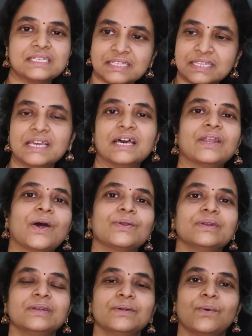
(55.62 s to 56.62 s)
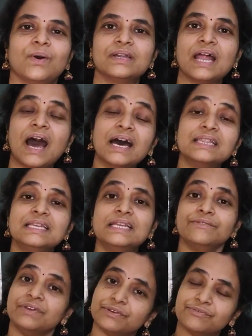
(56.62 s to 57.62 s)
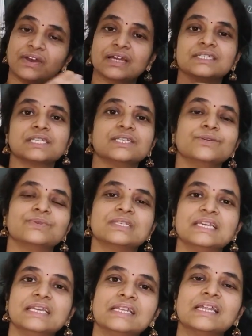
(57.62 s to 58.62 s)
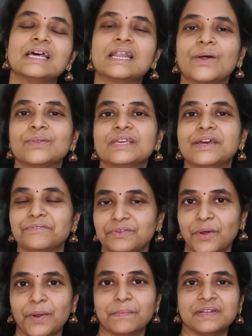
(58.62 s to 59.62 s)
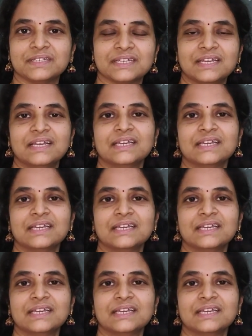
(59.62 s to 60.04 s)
Just see around what are the living factors you see in and around the environment.